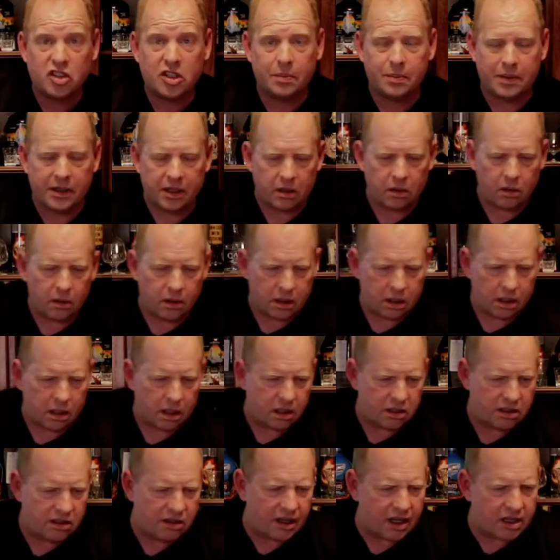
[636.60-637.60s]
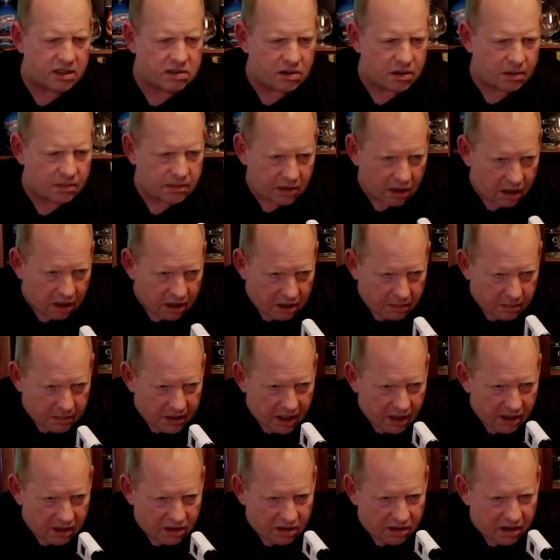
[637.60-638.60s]
the shipping going on. You guys know what I'm
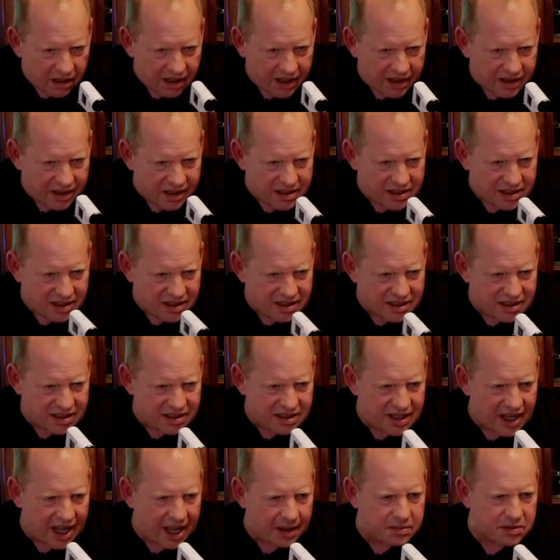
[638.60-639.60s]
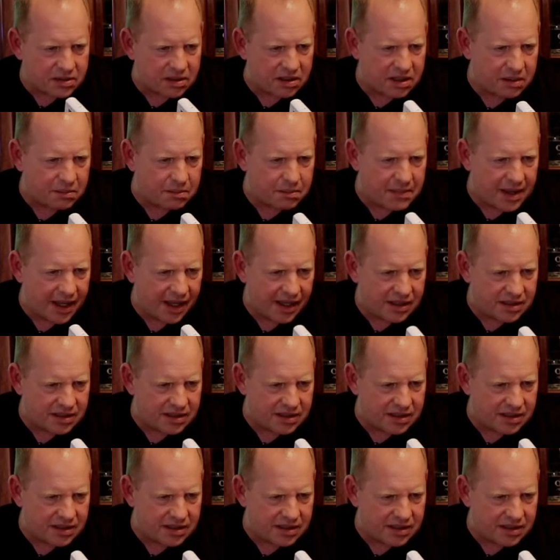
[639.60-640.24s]
talking about. Look at this. This is absolutely